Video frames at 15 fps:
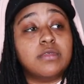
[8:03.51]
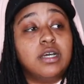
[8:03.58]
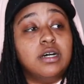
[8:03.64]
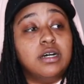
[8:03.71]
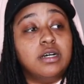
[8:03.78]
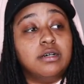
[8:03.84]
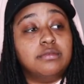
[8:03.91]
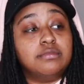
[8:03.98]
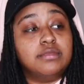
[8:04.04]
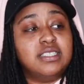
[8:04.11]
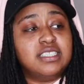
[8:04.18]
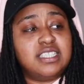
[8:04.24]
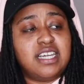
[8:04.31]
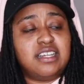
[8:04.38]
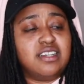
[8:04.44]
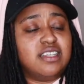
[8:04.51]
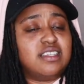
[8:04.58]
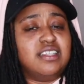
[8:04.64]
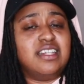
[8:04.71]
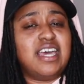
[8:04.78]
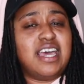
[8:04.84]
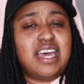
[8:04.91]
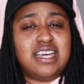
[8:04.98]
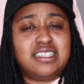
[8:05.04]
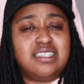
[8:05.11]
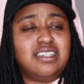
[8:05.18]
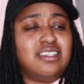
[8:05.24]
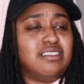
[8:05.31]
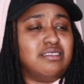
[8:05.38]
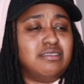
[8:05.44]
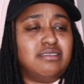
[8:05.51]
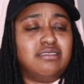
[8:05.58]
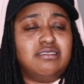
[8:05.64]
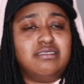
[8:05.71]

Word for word: um, this ain't nothing that hasn't